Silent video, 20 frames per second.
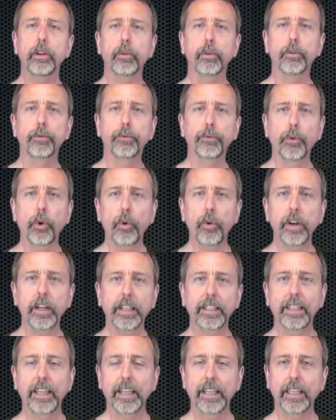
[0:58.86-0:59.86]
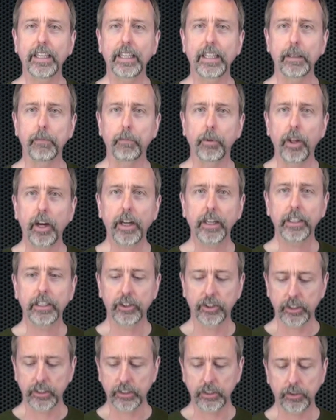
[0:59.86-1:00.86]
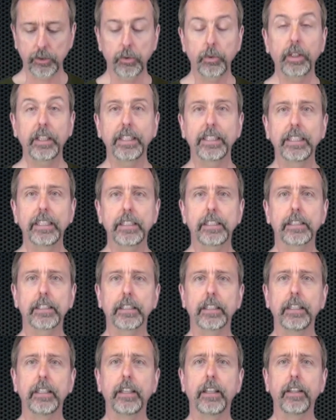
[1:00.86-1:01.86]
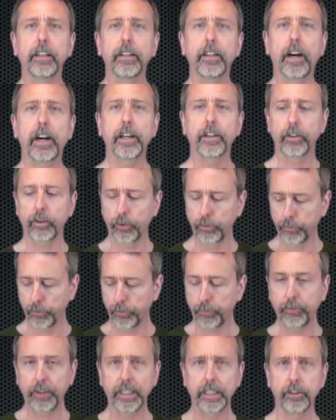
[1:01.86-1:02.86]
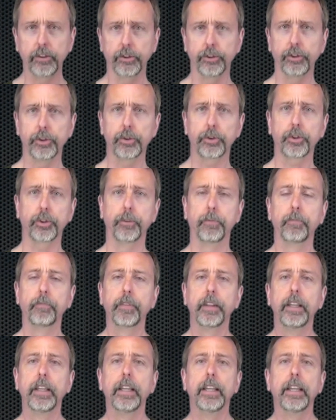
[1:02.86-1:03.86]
to avoid getting any blockages, you really need to not overfeed your juicer.